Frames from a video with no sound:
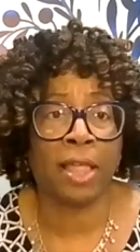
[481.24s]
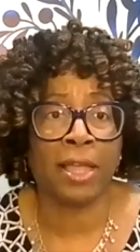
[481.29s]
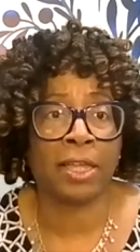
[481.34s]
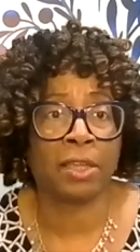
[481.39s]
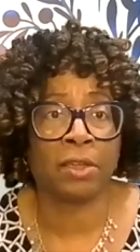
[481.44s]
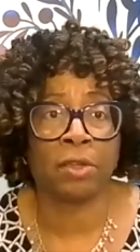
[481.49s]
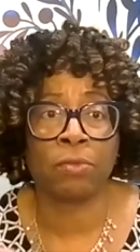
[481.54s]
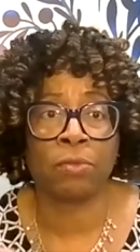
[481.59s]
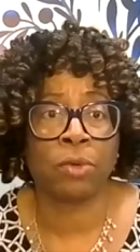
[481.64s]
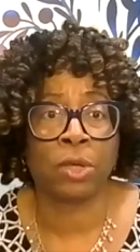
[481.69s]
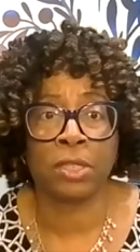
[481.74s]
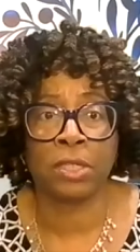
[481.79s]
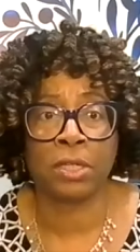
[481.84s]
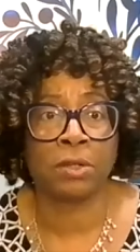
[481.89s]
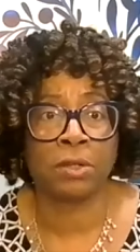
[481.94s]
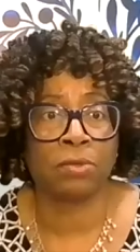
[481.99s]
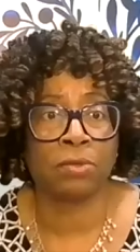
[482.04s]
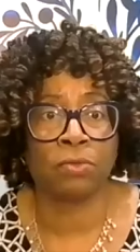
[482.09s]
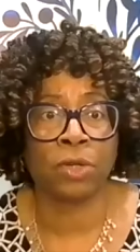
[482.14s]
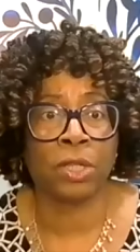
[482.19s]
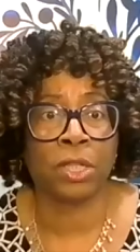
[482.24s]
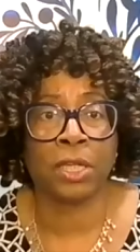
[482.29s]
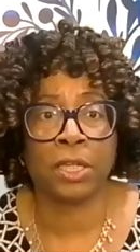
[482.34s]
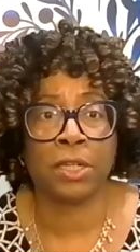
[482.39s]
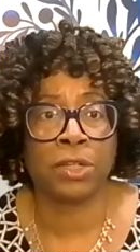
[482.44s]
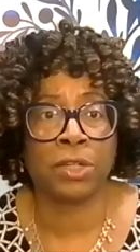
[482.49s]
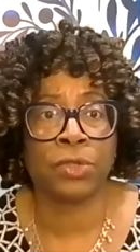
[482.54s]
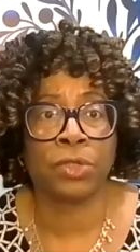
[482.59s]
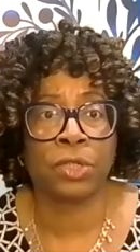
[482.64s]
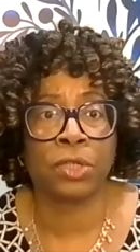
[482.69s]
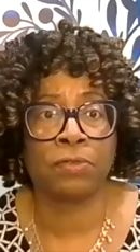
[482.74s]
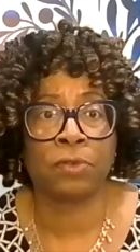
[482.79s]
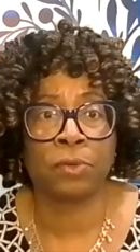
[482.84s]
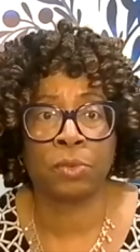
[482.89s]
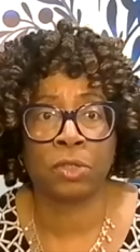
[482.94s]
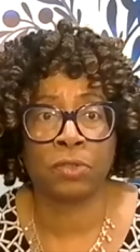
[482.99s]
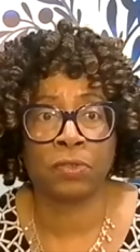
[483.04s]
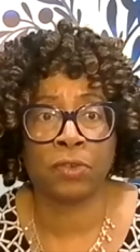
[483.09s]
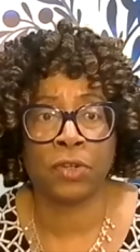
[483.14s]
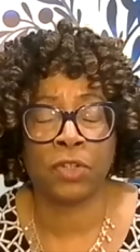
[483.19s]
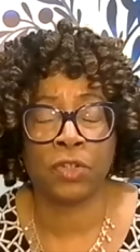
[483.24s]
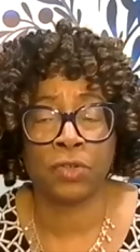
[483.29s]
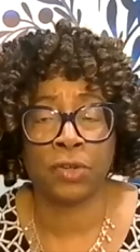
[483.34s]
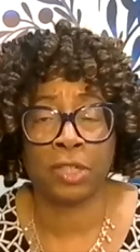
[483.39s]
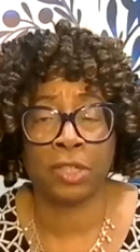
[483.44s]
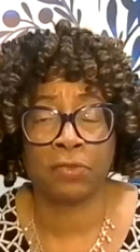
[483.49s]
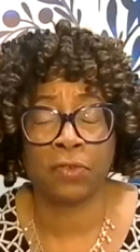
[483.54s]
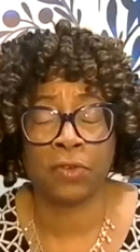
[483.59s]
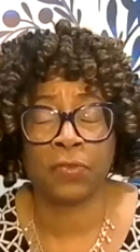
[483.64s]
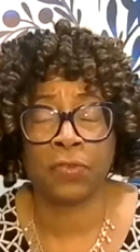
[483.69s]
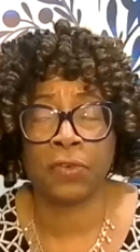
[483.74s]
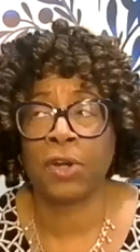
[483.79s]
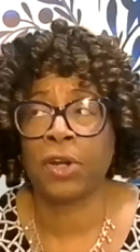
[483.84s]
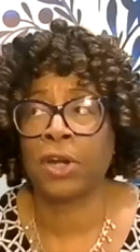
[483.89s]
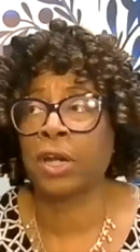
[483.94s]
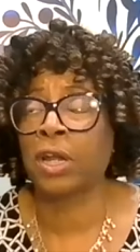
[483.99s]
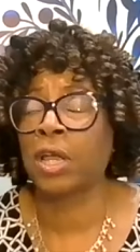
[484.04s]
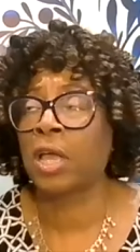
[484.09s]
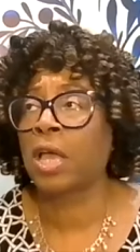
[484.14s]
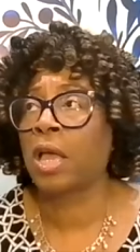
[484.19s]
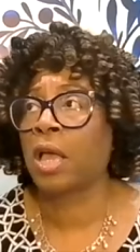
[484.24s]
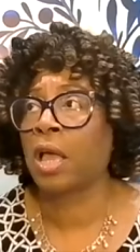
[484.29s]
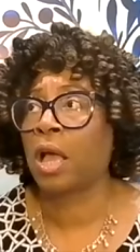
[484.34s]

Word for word: like, it wasn't really conducive. It was very stressful for her.